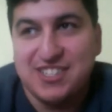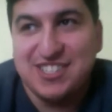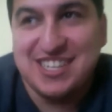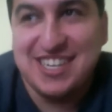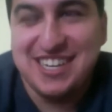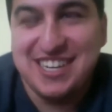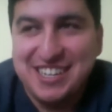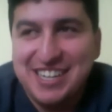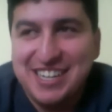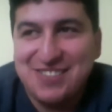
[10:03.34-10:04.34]
just like
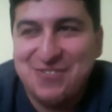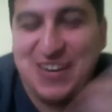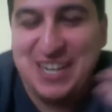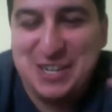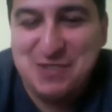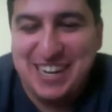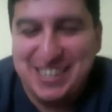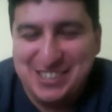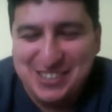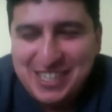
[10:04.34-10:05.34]
the final
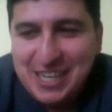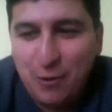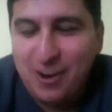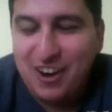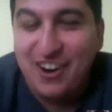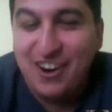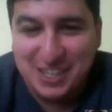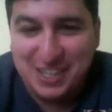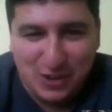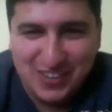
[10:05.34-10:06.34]
battle. What are
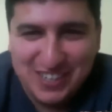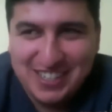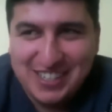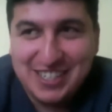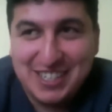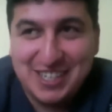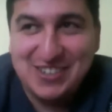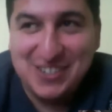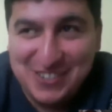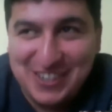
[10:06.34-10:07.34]
You,
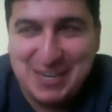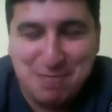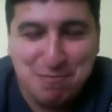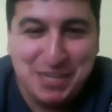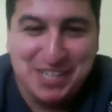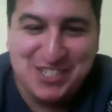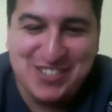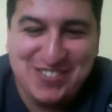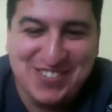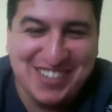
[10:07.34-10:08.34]
you're right,
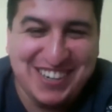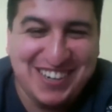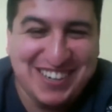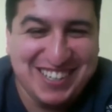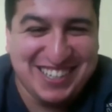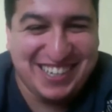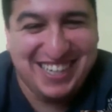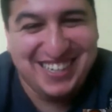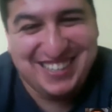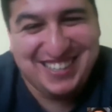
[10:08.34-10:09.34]
bitch. We're the Guardians of the
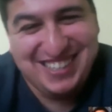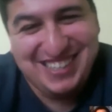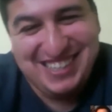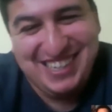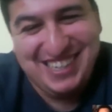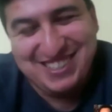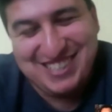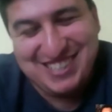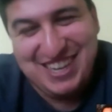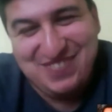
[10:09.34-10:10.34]
Galaxy. That was
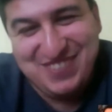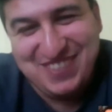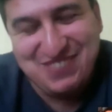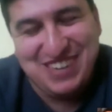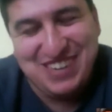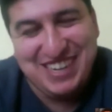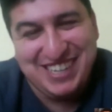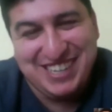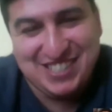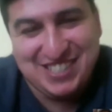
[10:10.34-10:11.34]
this epic
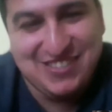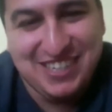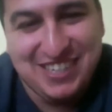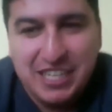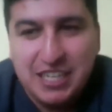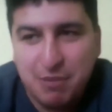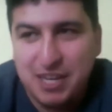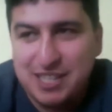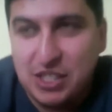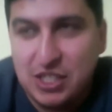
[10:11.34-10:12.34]
badassery.
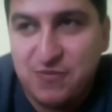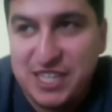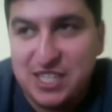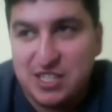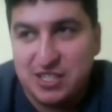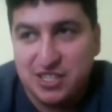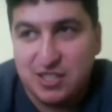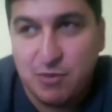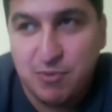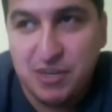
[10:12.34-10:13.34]
Plus, the space scenes
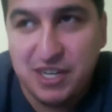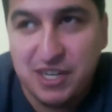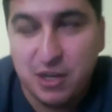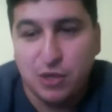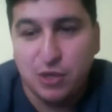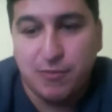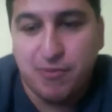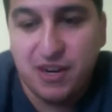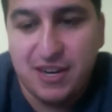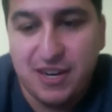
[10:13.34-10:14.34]
were pretty good with Nova
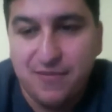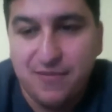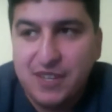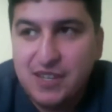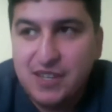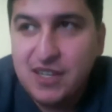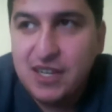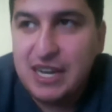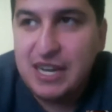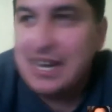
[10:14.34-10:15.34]
Prime,
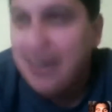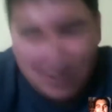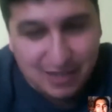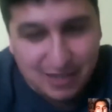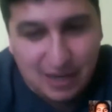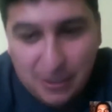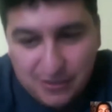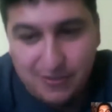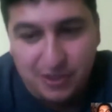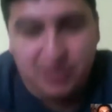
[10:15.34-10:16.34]
and everything. I loved
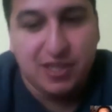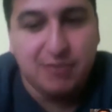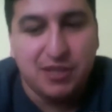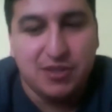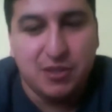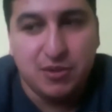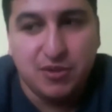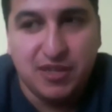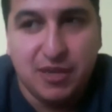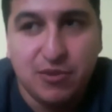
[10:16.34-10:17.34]
every scene about this movie.
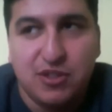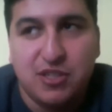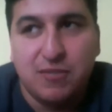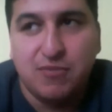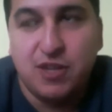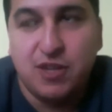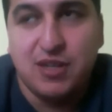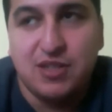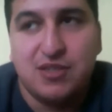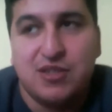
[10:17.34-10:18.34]
It was just done
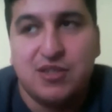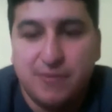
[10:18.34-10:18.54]
flawlessly.